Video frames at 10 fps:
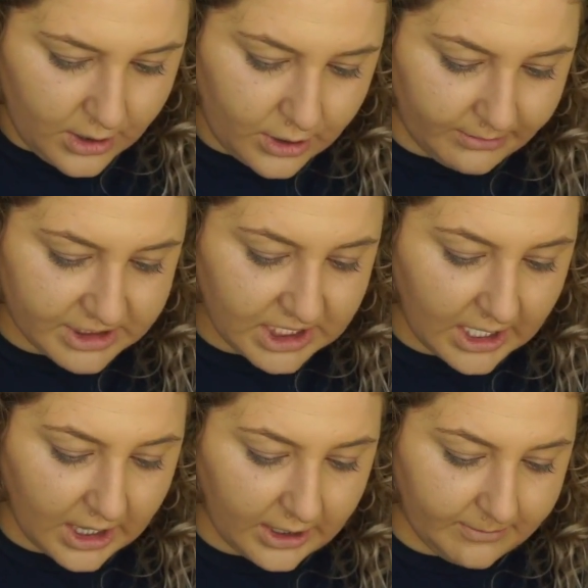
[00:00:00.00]
So I'm gonna take
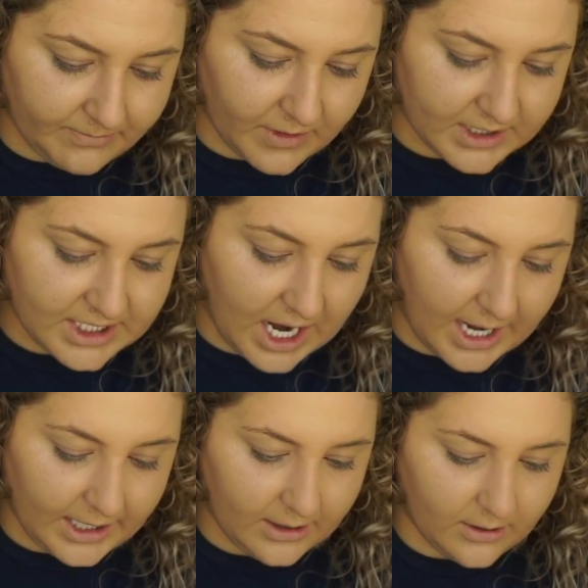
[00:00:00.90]
like a
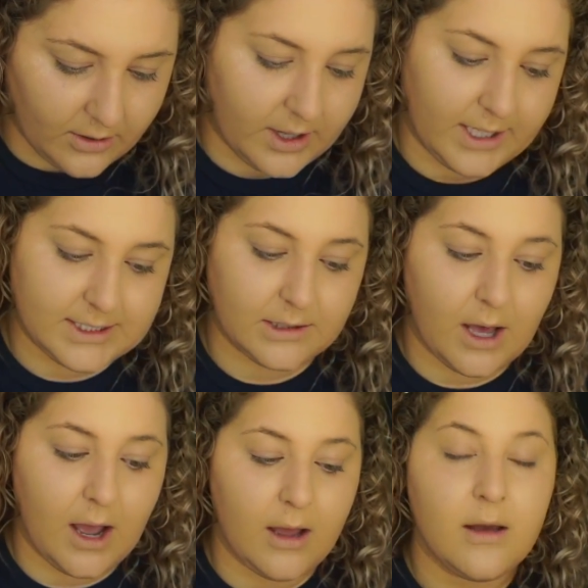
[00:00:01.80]
tiny, okay, that's a
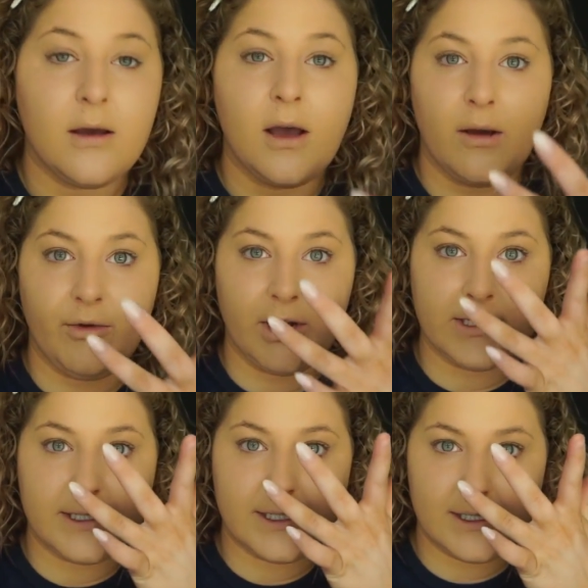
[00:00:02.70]
lot. I'm
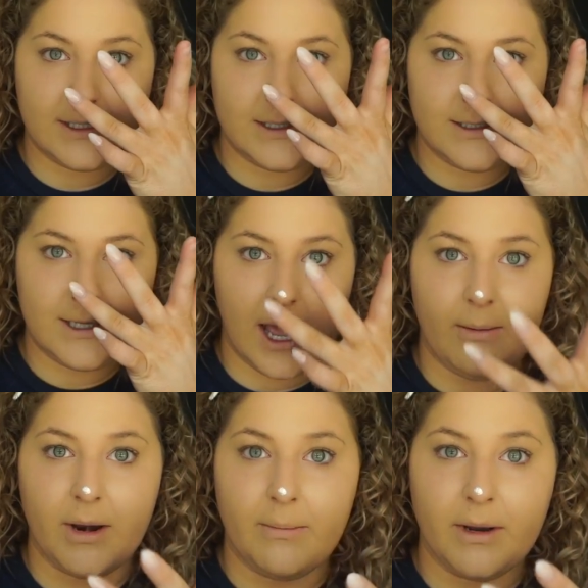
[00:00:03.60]
gonna
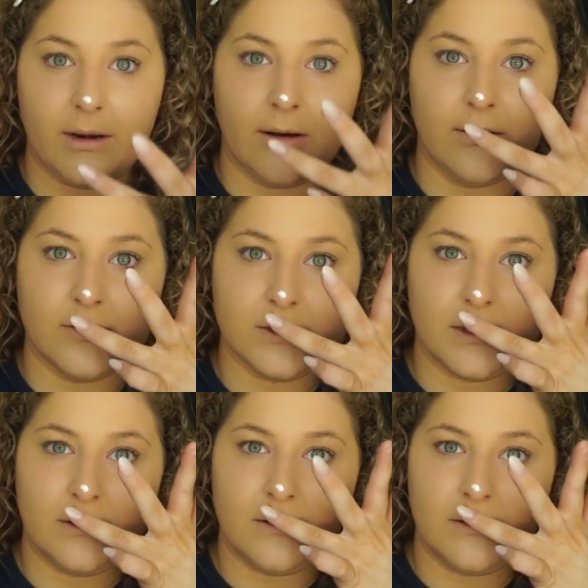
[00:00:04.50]
dab it on my nose,